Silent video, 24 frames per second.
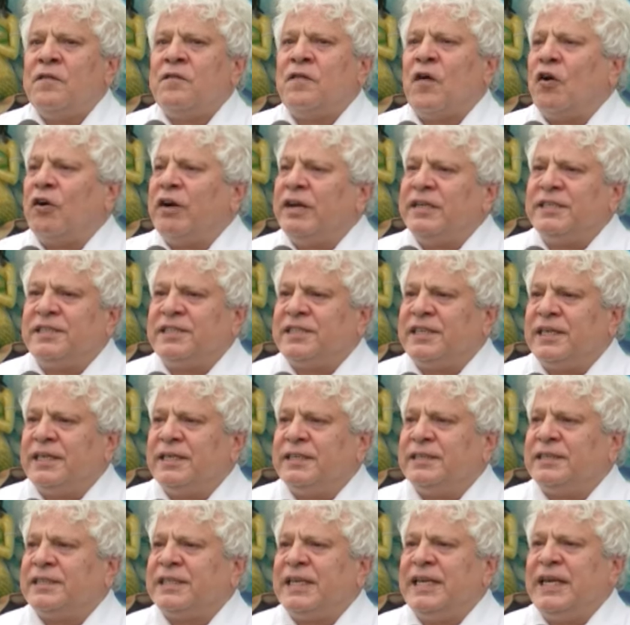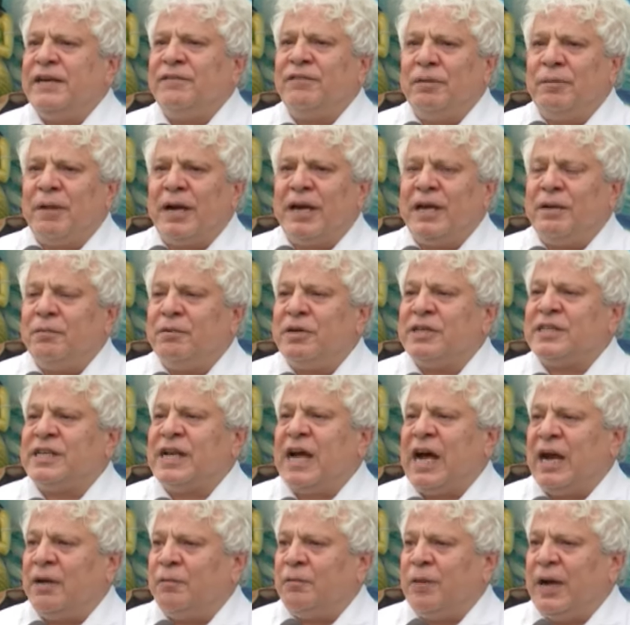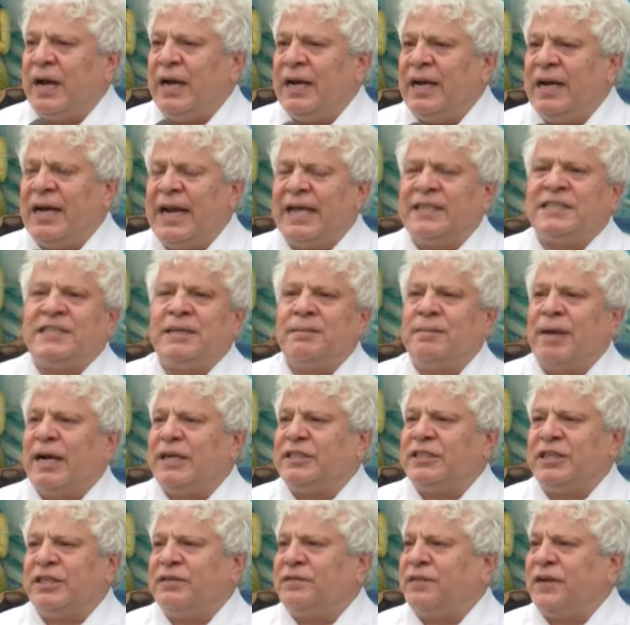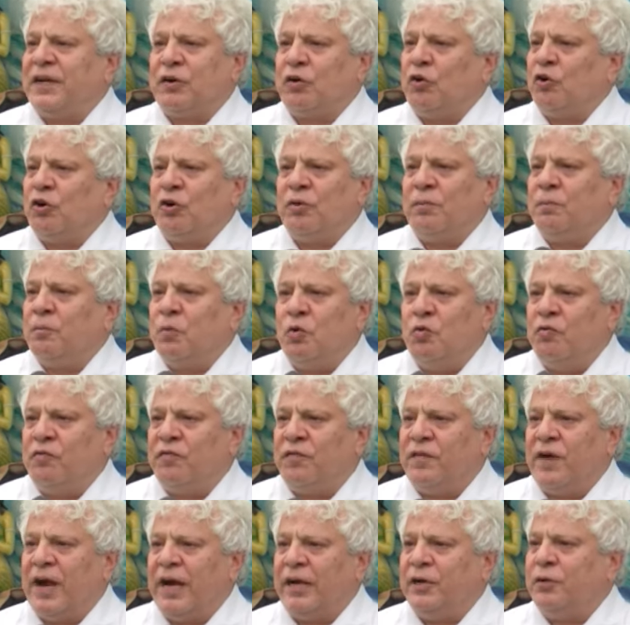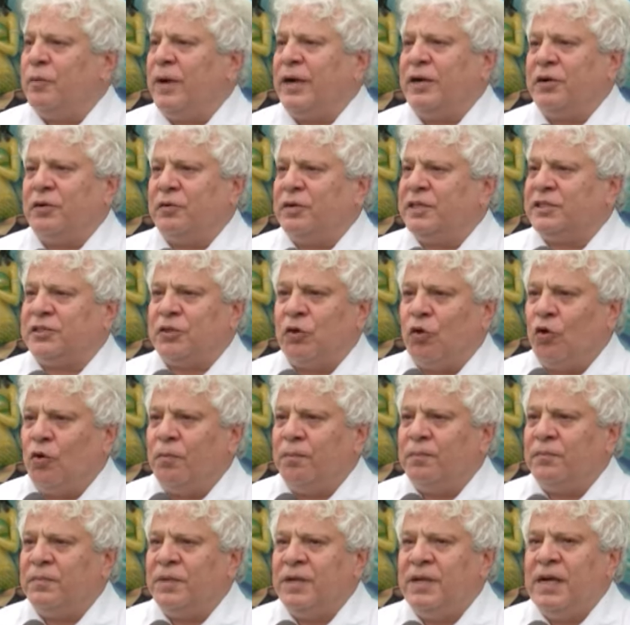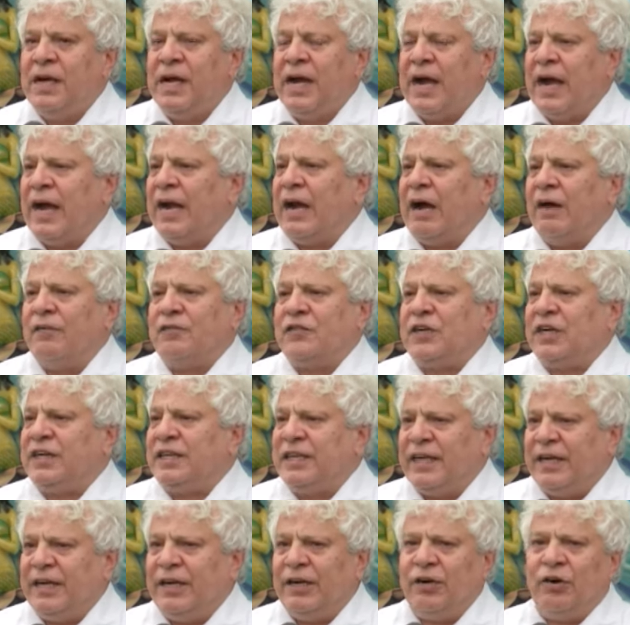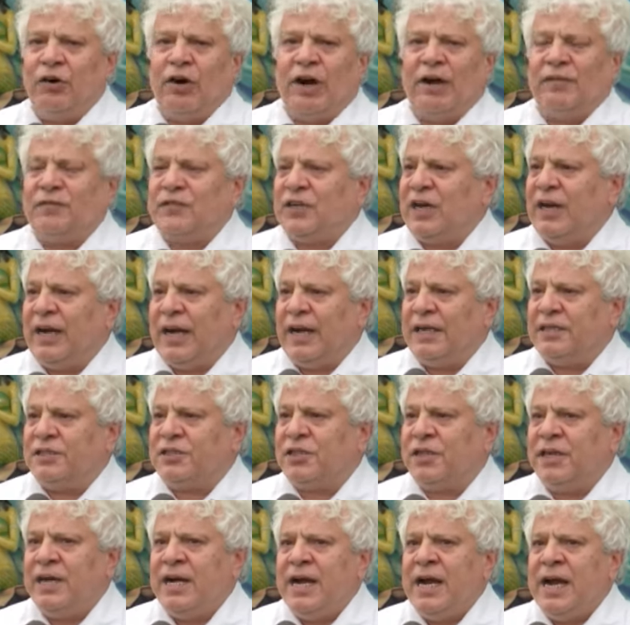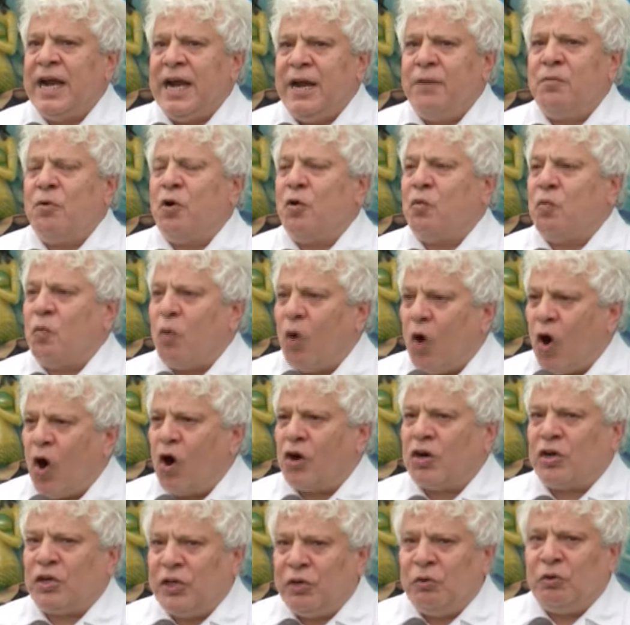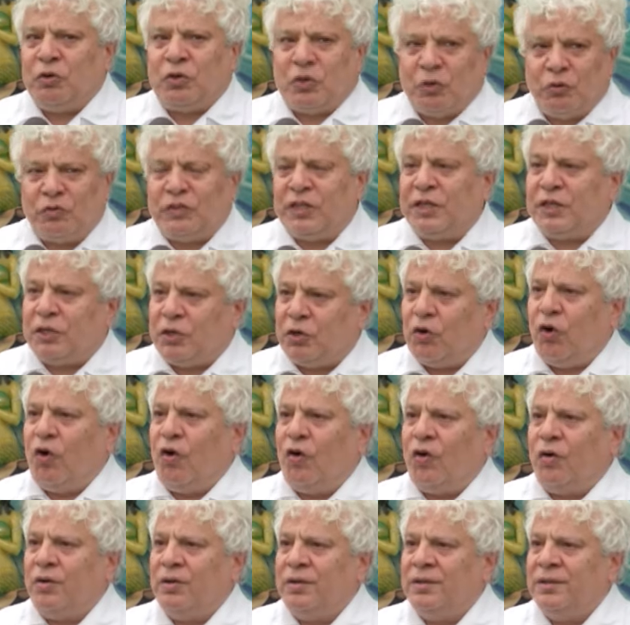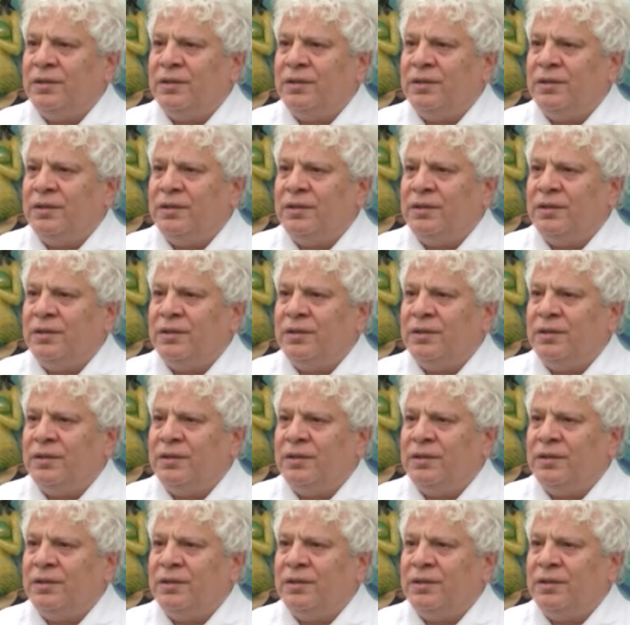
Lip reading: For instance, even when he was unwell, let's imagine if he couldn't move and you went to his home, and after dinner or after lunch, he would walk you to the door.